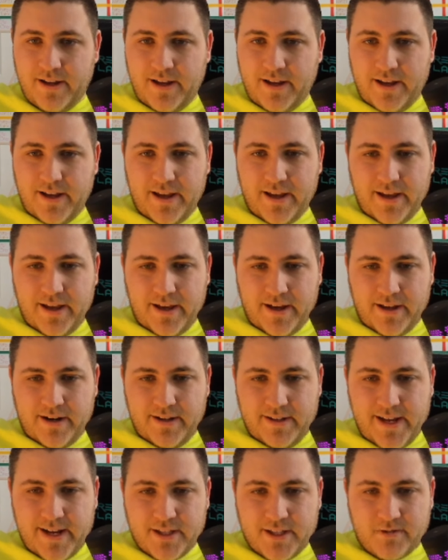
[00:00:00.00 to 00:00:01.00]
And
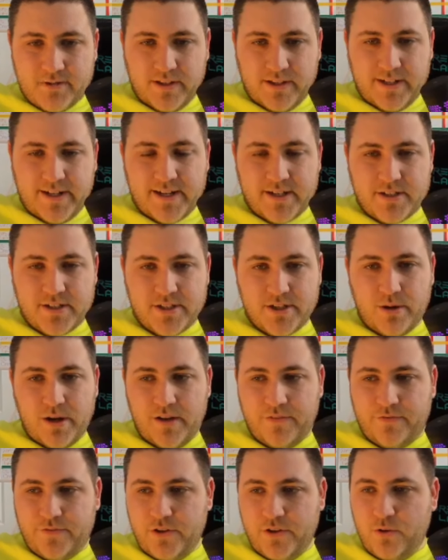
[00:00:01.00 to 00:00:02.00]
yeah, it's really nice. So
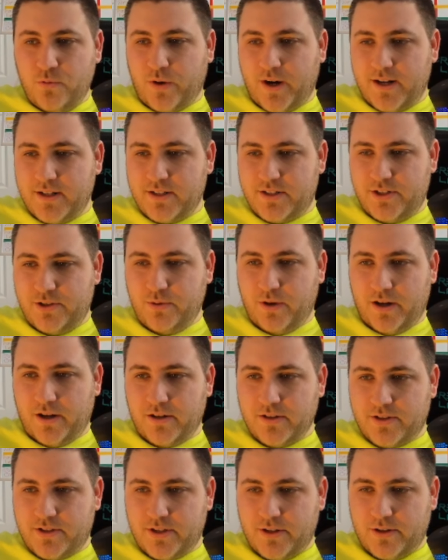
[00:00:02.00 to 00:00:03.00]
if you want to
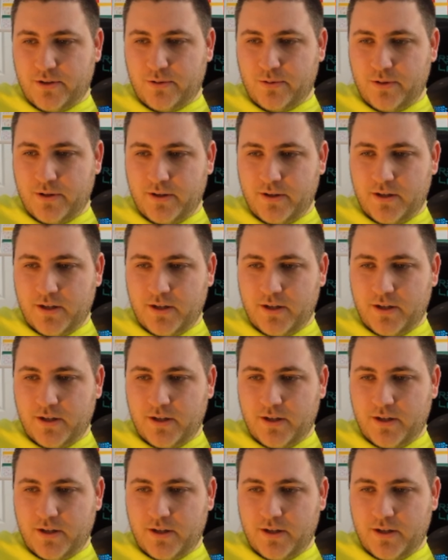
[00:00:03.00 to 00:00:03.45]
also